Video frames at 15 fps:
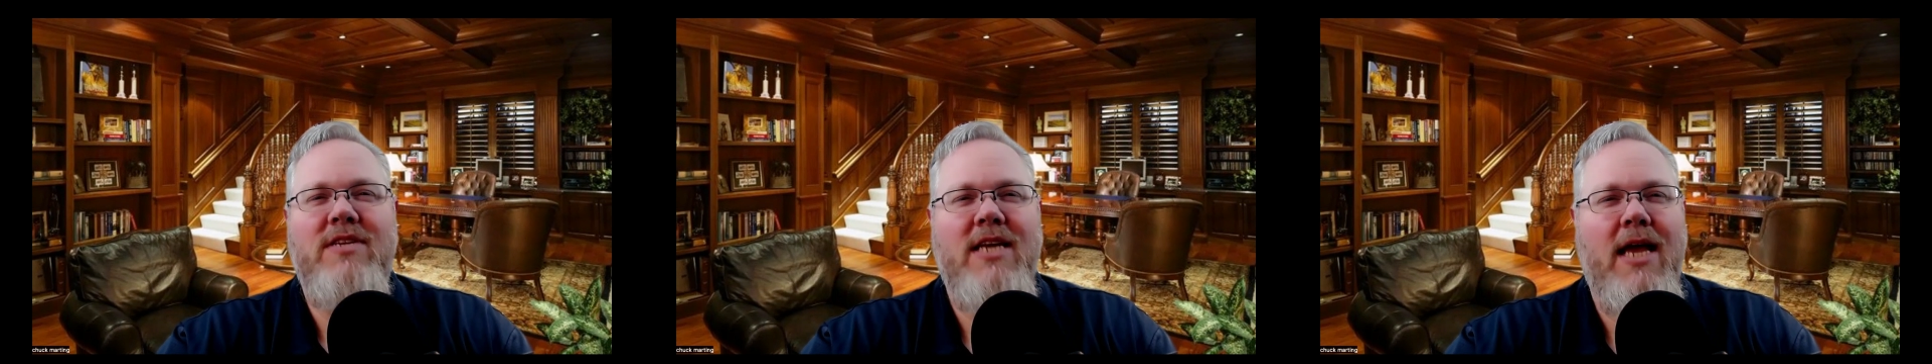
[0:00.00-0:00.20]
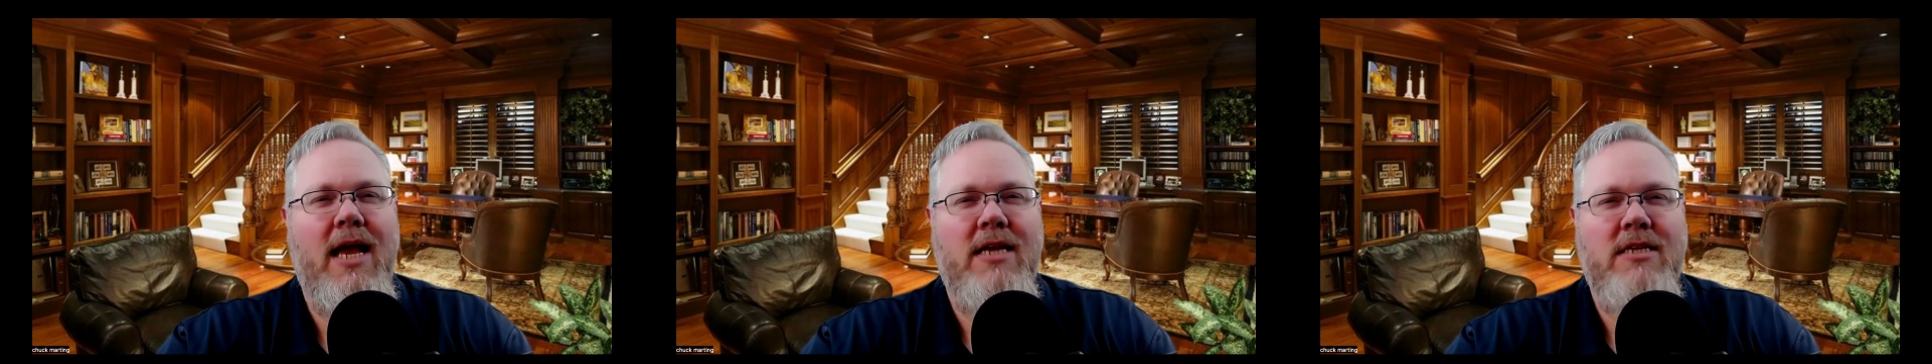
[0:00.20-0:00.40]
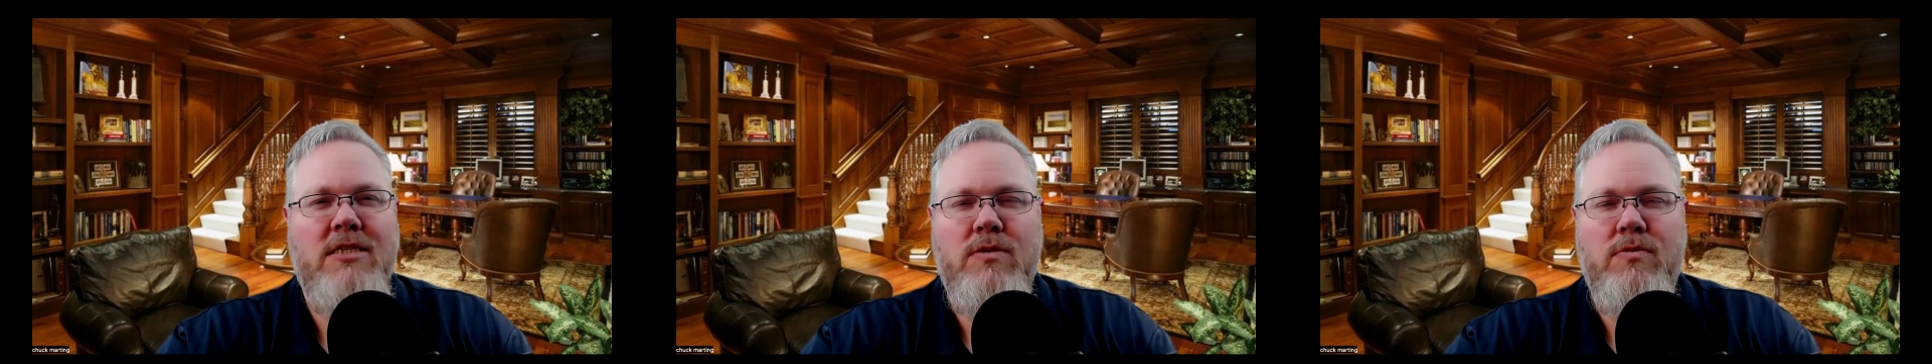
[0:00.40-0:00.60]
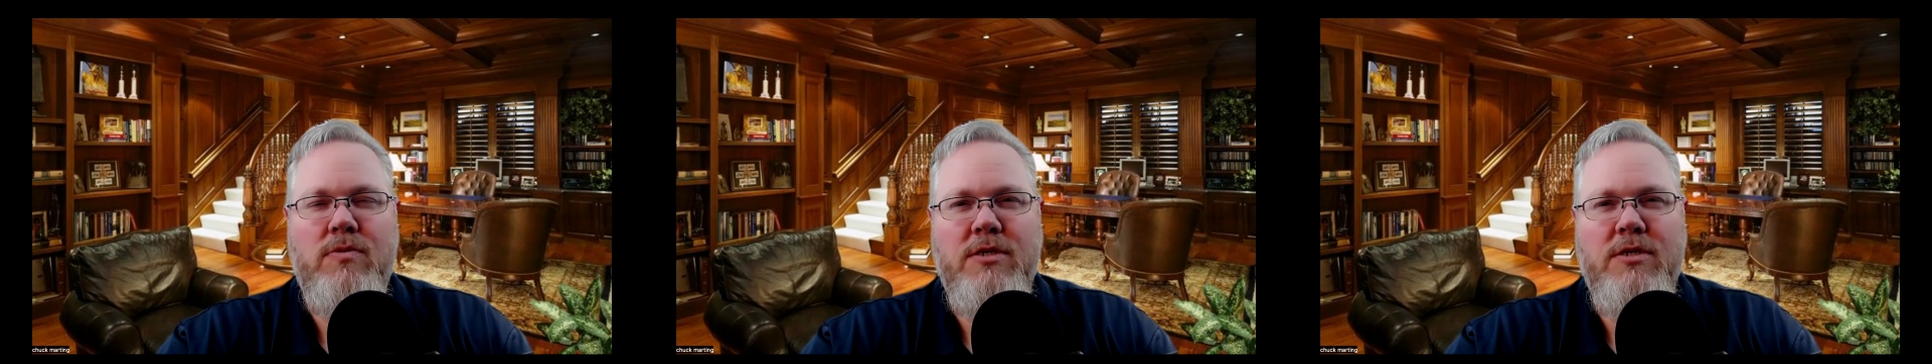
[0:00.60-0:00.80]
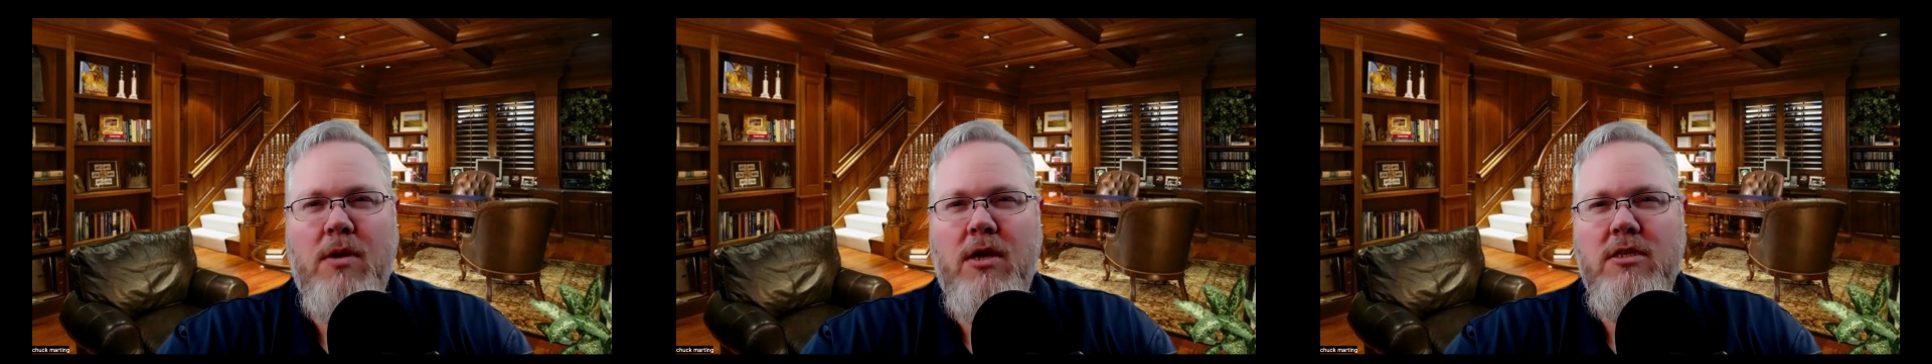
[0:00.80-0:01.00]
tasks and
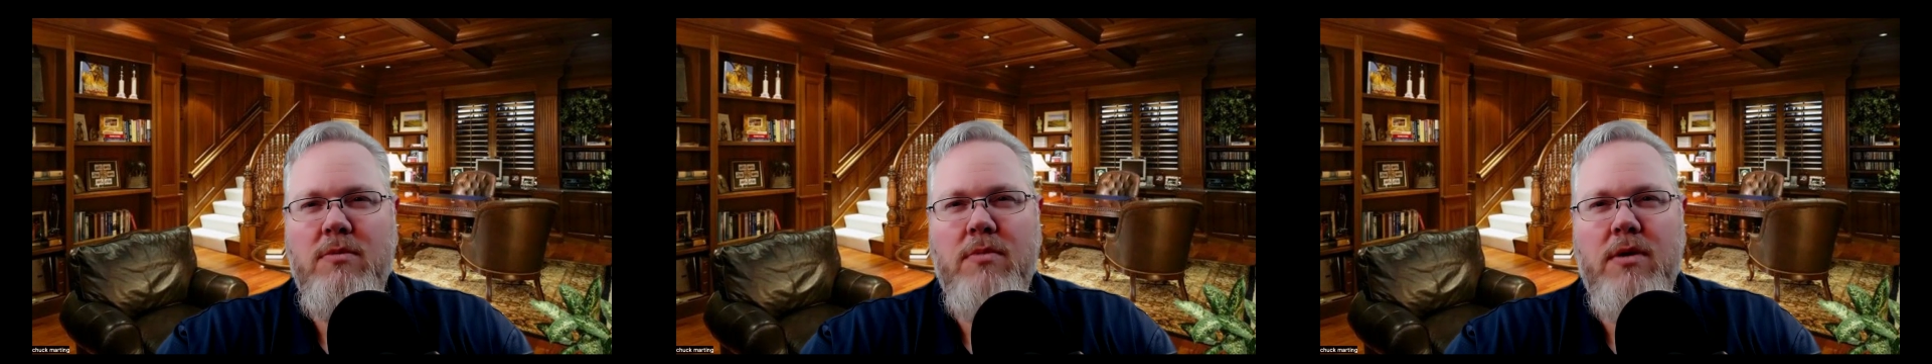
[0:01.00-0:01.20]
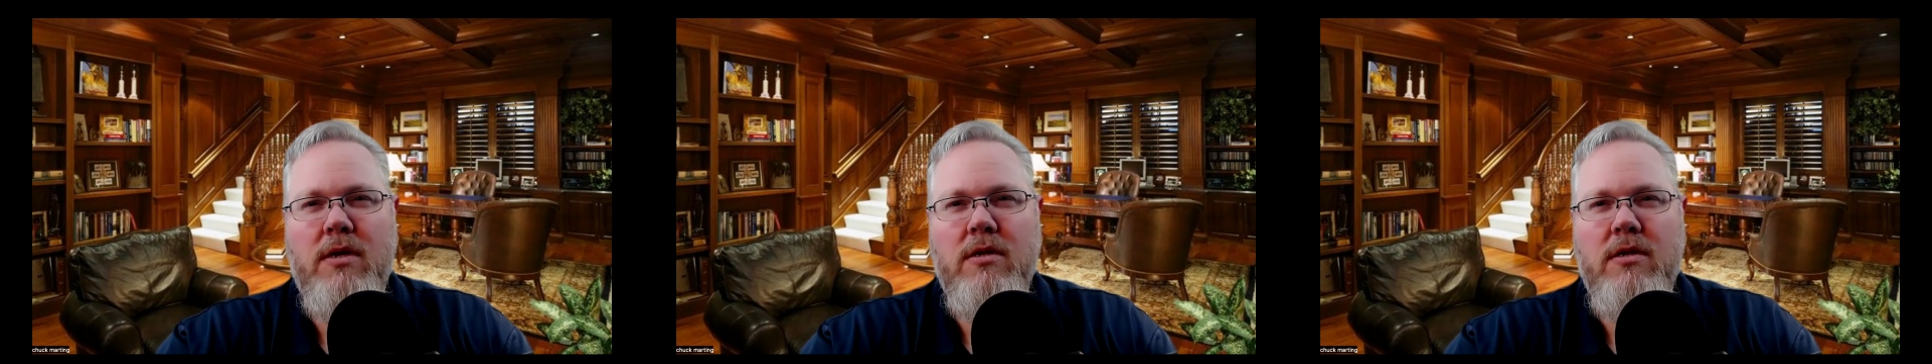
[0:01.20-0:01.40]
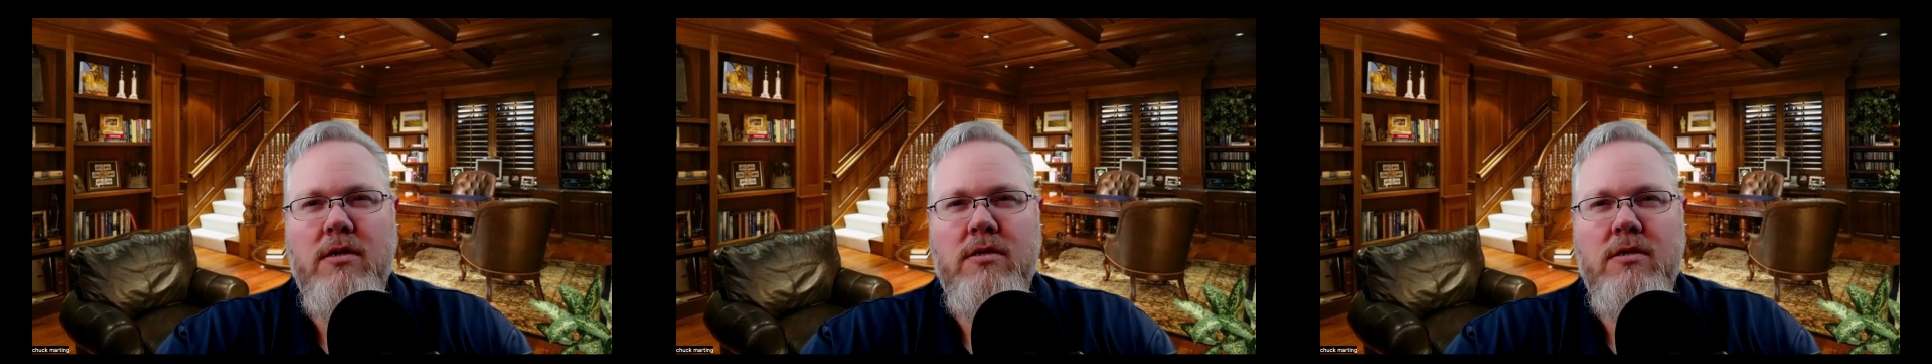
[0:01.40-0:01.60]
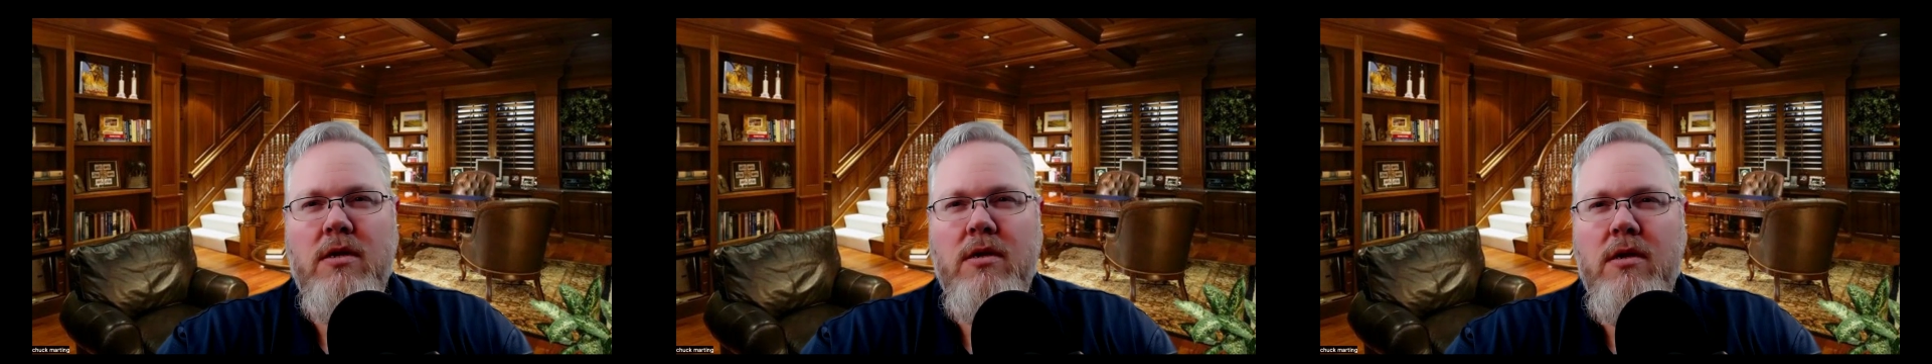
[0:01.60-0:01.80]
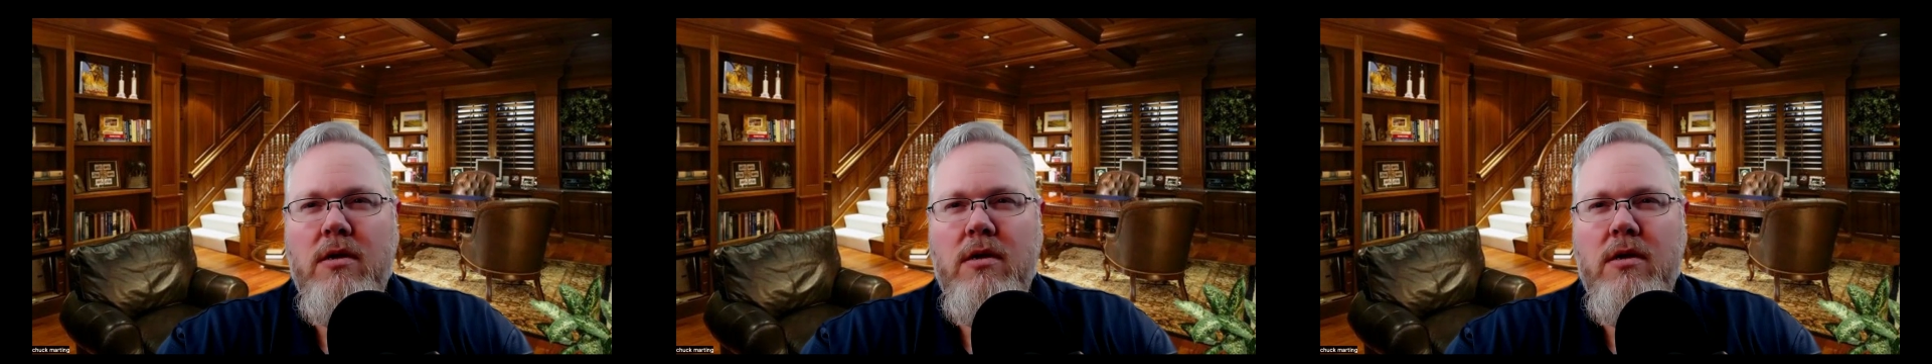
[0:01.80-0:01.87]
responsibilities.